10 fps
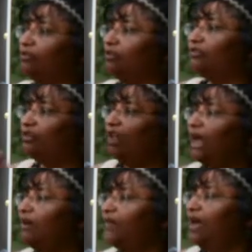So there's a
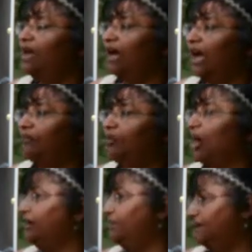lot of
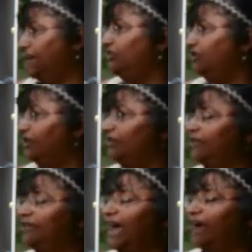documentation on
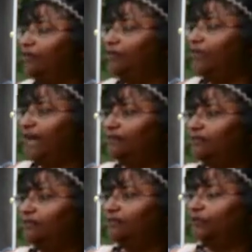that
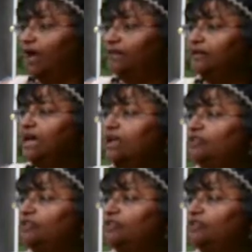front.